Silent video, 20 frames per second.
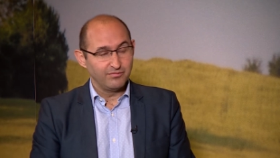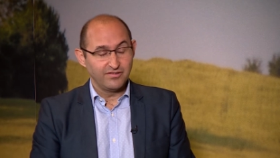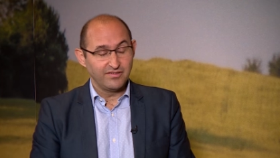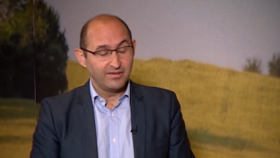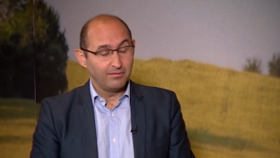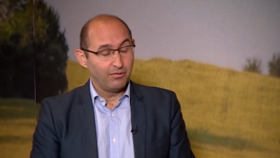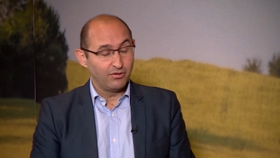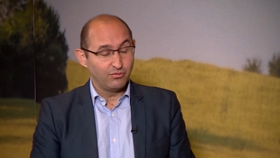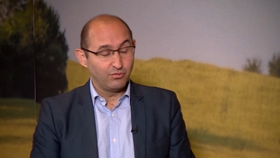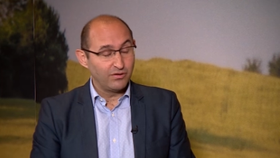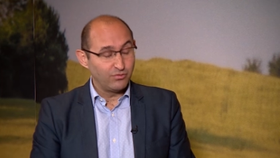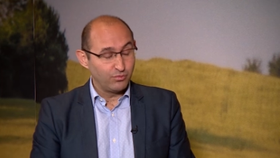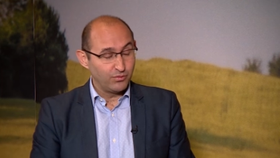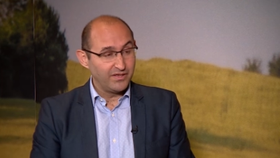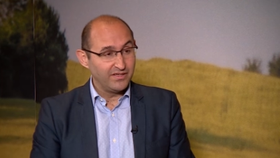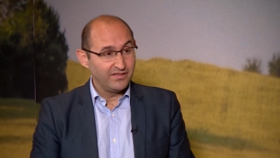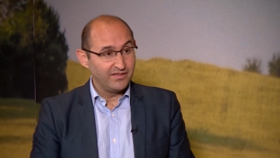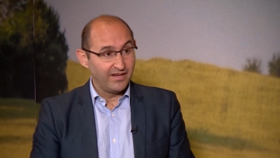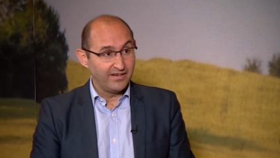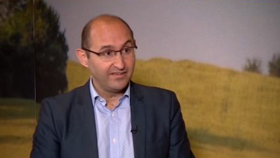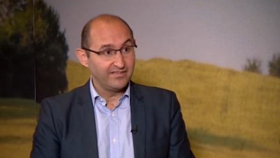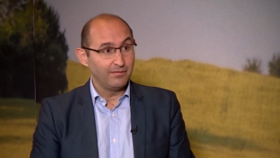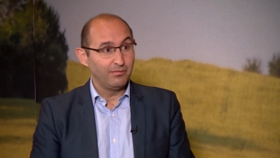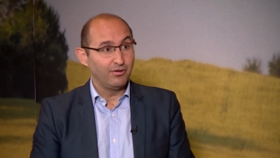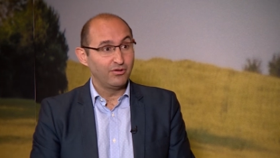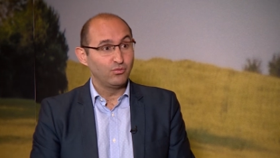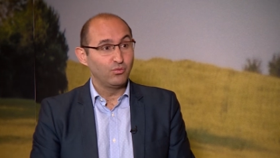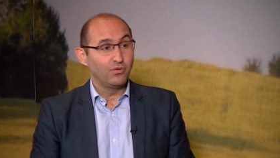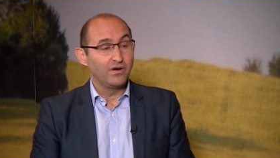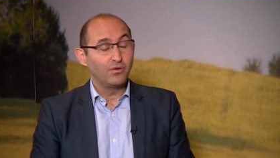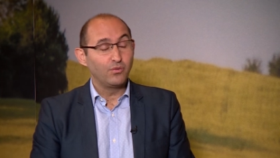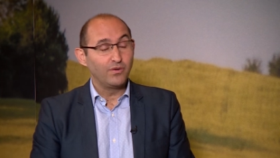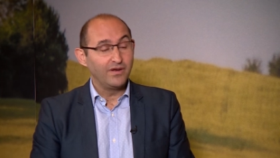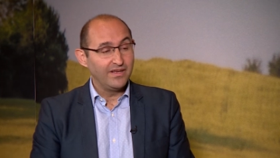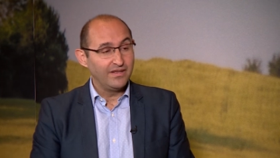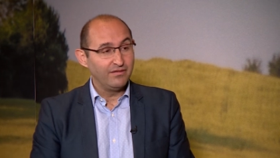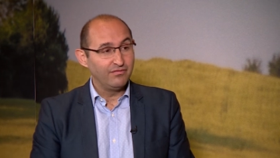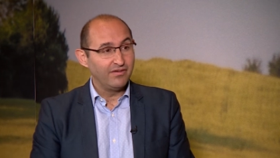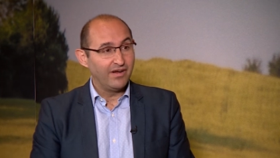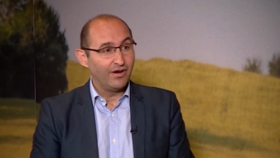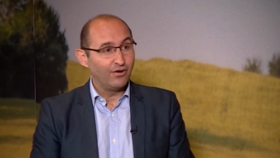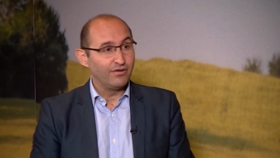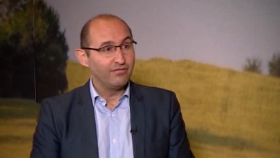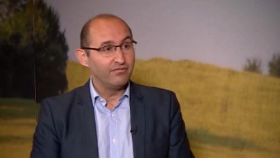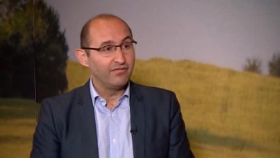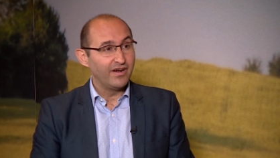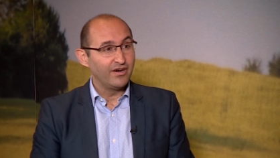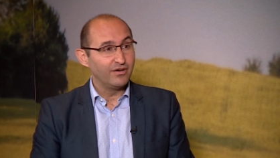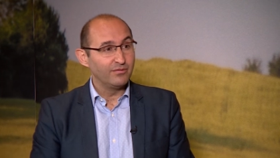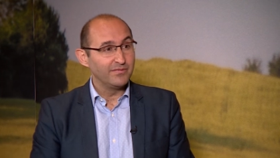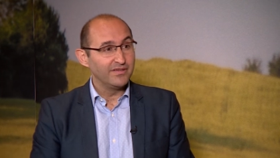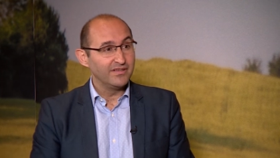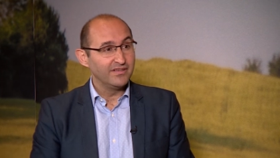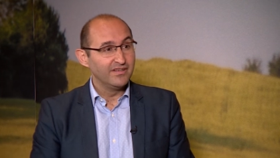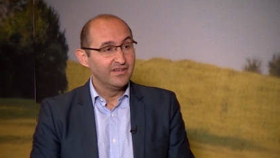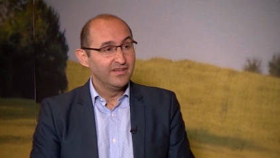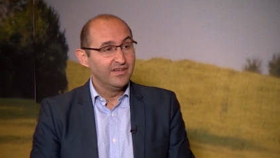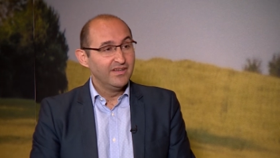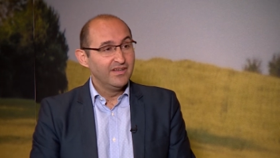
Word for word: It's about what we eat and it's about where we live, our environment.